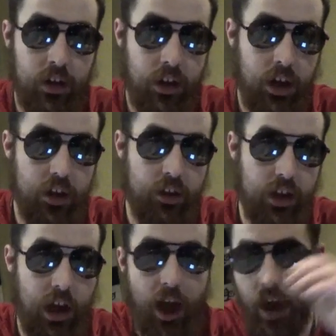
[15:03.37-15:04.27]
in
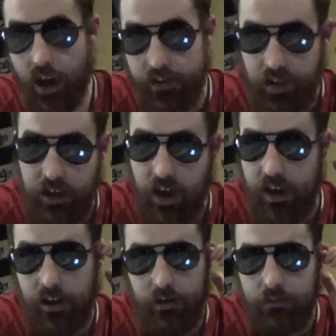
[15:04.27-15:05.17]
the
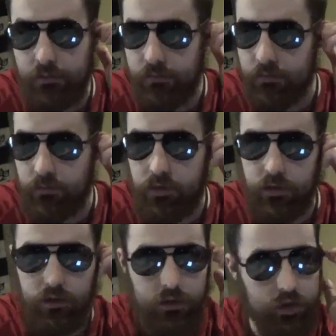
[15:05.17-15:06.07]
TNA
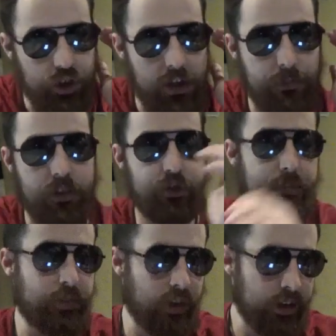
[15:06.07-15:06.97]
Championship
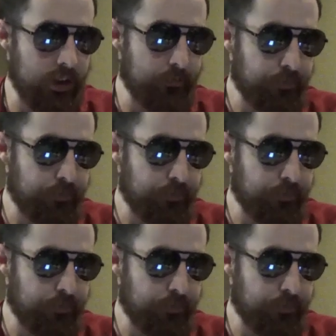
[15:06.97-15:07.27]
tourney.